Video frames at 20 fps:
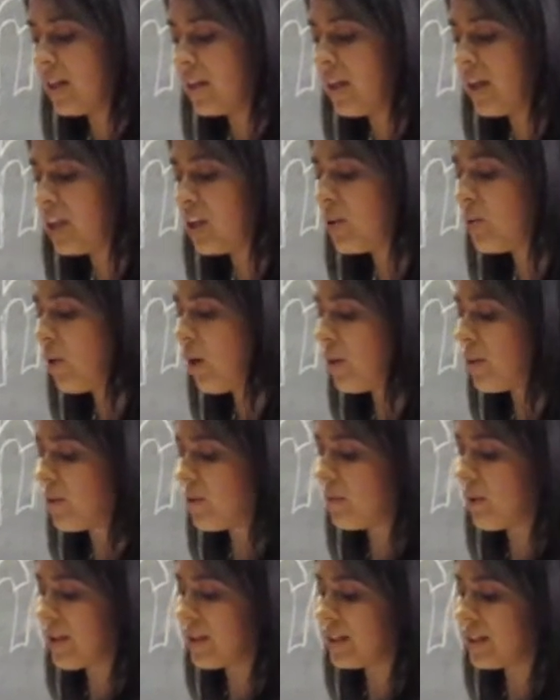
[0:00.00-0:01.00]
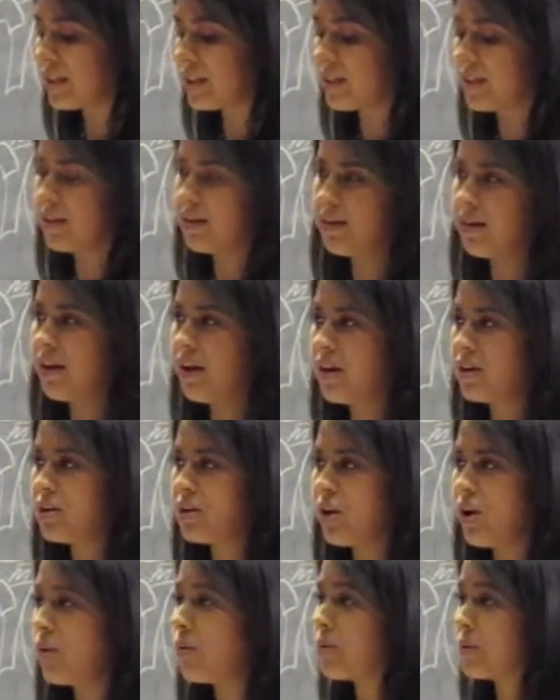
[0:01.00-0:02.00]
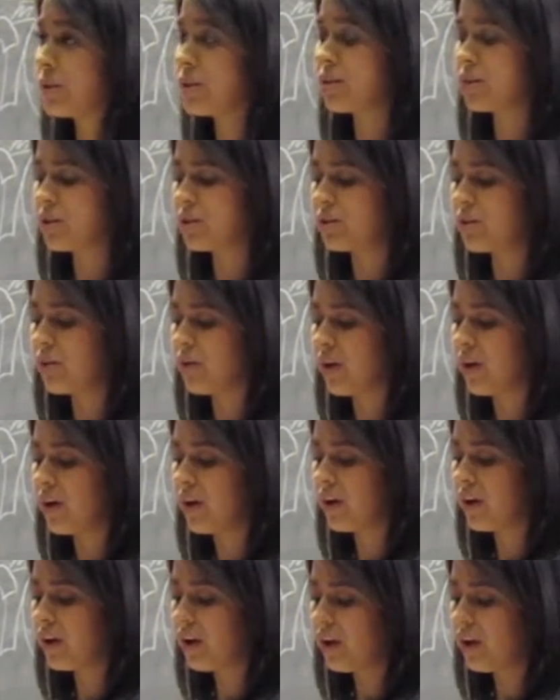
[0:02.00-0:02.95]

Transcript: They knew all the risks and know what's in store.